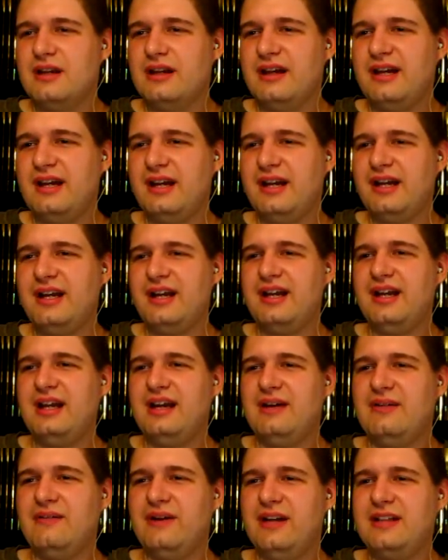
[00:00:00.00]

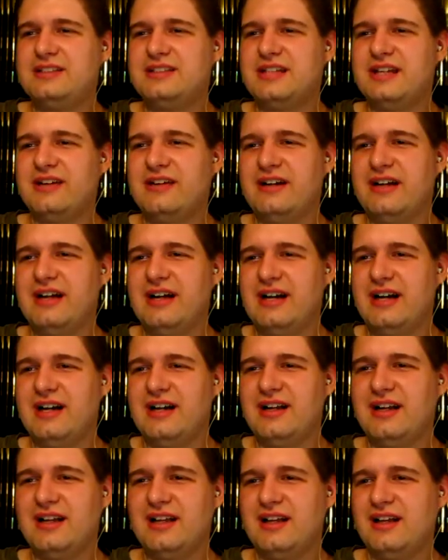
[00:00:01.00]
Hey, a waste area!
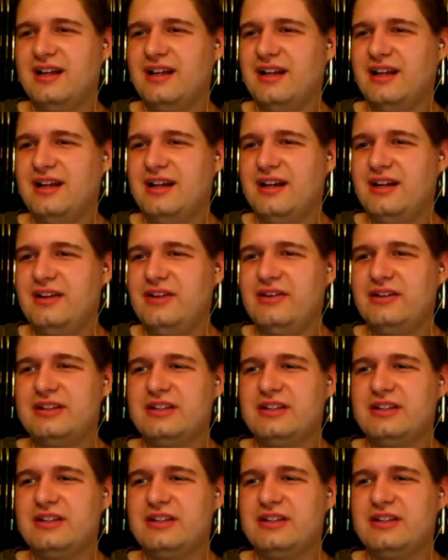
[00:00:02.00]
You